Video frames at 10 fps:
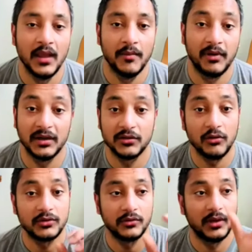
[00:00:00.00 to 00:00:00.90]
But it's
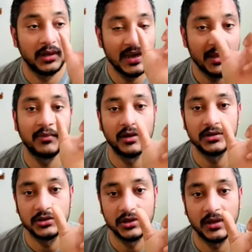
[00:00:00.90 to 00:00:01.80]
also the name
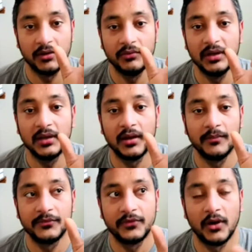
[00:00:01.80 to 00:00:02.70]
Kanchanjanga really
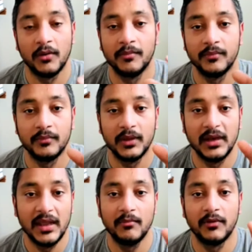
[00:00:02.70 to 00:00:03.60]
comes from the
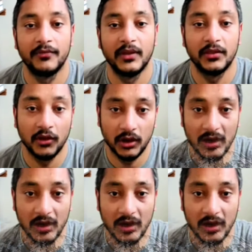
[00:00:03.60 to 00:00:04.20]
name of the third